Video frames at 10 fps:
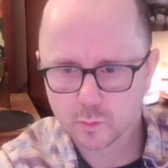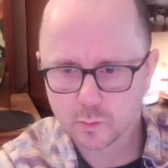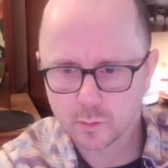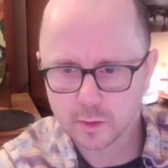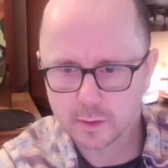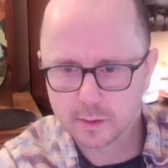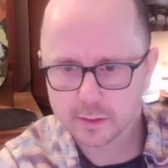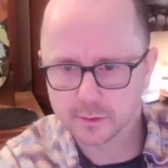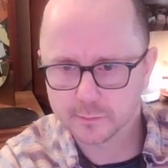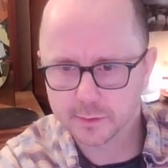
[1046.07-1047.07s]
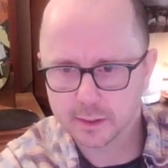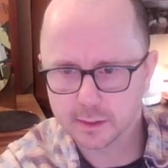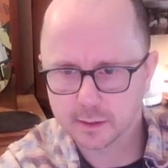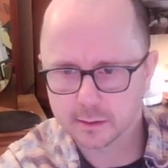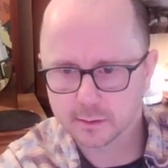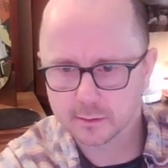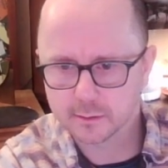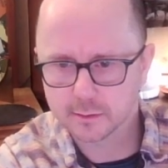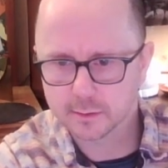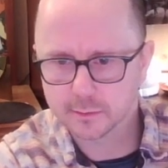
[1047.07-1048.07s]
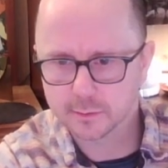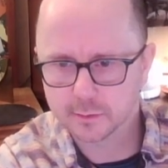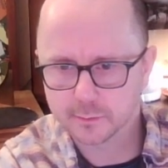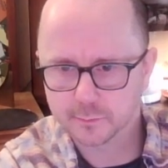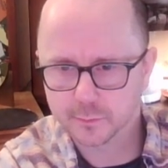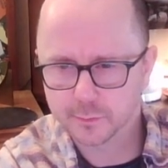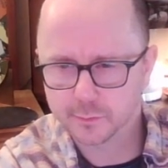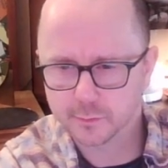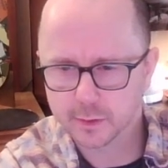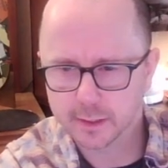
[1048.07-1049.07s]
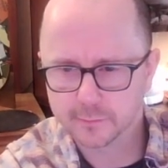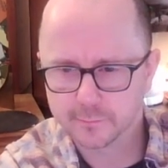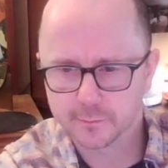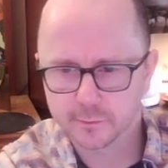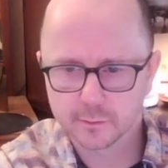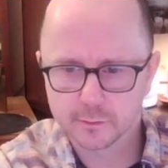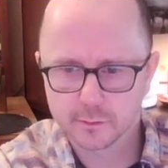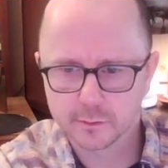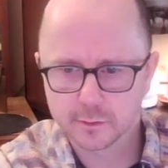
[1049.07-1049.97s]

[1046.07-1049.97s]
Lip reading: What's down the bottom here? 3 and 4.